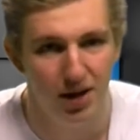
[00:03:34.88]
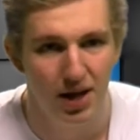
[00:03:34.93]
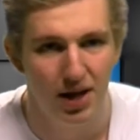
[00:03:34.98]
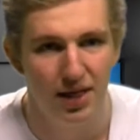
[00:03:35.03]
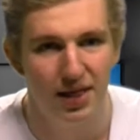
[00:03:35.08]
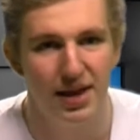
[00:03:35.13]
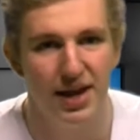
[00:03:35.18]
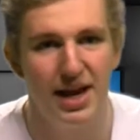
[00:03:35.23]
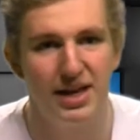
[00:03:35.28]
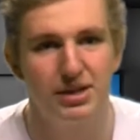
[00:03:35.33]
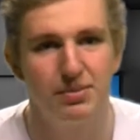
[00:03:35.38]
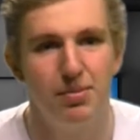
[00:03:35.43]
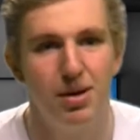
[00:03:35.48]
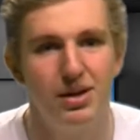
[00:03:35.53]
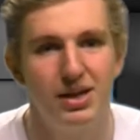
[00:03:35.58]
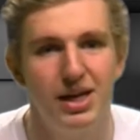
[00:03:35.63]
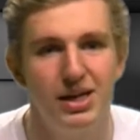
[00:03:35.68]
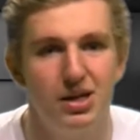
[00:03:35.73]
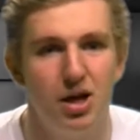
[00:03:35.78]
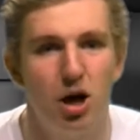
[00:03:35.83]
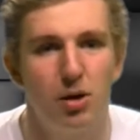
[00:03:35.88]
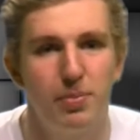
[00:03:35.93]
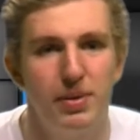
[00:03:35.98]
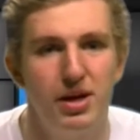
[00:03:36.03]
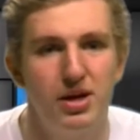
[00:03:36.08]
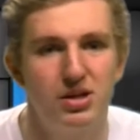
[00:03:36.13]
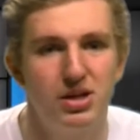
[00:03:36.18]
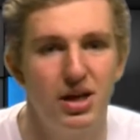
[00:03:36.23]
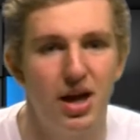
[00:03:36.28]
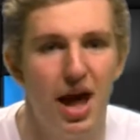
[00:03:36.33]
The next Monday, Doug
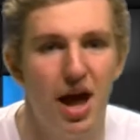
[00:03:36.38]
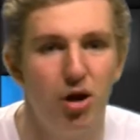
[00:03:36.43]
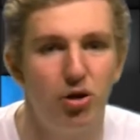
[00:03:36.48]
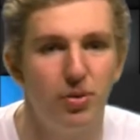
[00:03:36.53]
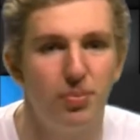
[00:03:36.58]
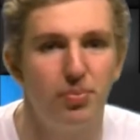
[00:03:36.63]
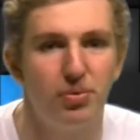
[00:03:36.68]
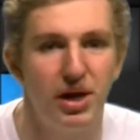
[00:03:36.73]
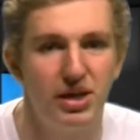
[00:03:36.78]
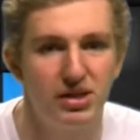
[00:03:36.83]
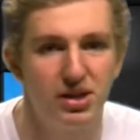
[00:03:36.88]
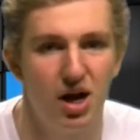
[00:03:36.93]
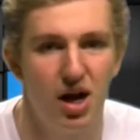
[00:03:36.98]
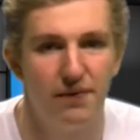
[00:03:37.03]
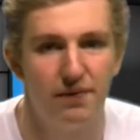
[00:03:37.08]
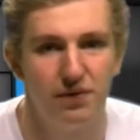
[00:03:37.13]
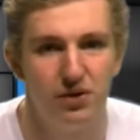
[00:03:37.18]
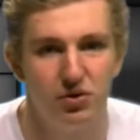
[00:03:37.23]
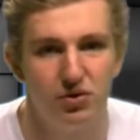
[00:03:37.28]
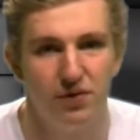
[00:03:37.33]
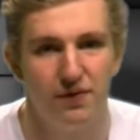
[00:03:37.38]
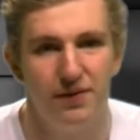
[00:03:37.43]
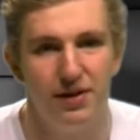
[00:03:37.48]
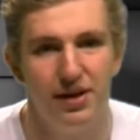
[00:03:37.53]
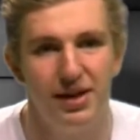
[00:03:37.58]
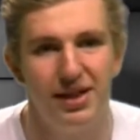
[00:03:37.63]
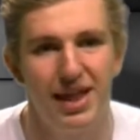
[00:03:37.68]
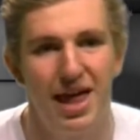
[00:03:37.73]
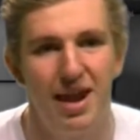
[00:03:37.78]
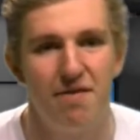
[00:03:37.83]
Peterson held a press conference
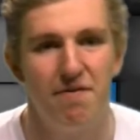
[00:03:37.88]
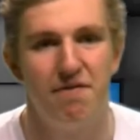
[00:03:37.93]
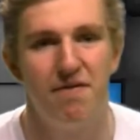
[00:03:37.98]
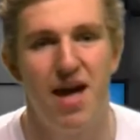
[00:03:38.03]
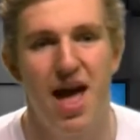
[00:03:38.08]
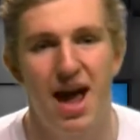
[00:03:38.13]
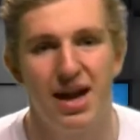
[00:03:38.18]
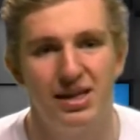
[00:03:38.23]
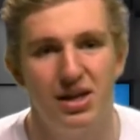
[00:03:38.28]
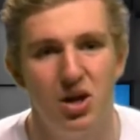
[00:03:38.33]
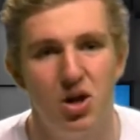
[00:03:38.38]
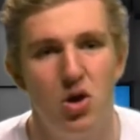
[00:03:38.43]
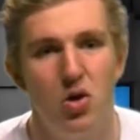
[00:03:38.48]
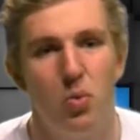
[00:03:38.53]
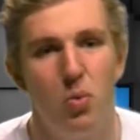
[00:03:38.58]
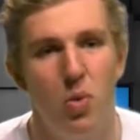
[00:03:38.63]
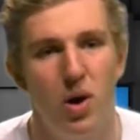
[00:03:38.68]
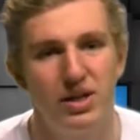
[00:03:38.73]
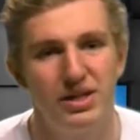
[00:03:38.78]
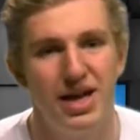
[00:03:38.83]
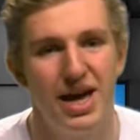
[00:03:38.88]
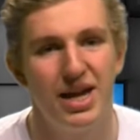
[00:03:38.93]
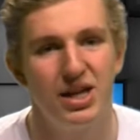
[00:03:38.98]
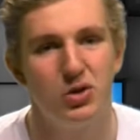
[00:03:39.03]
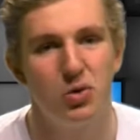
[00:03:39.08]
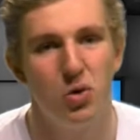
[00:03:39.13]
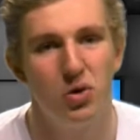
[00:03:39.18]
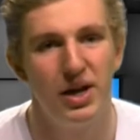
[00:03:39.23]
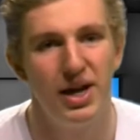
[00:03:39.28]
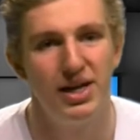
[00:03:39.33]
revealing that, in fact, Wentz had a
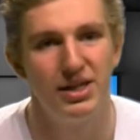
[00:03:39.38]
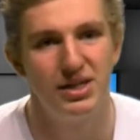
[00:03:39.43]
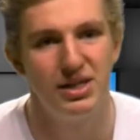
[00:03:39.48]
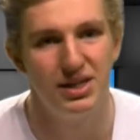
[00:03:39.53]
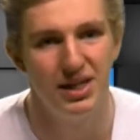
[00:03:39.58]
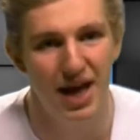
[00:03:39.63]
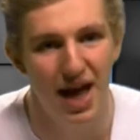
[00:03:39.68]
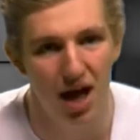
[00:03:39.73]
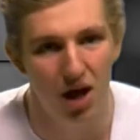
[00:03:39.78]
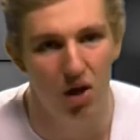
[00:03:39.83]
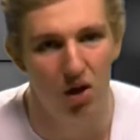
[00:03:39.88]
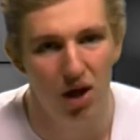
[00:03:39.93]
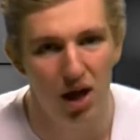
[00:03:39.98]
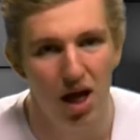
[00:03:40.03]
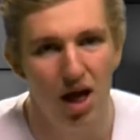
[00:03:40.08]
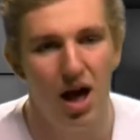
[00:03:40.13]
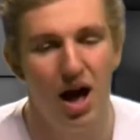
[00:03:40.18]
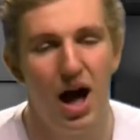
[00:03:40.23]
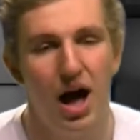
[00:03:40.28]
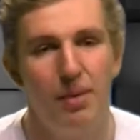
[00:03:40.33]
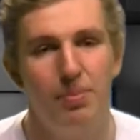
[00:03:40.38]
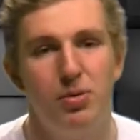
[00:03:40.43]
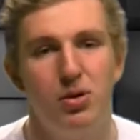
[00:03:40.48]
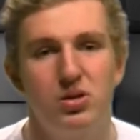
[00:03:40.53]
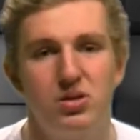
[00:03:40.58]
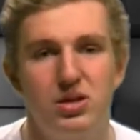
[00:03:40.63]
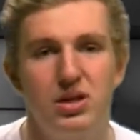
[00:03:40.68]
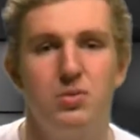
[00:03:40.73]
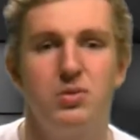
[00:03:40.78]
torn ACL. I personally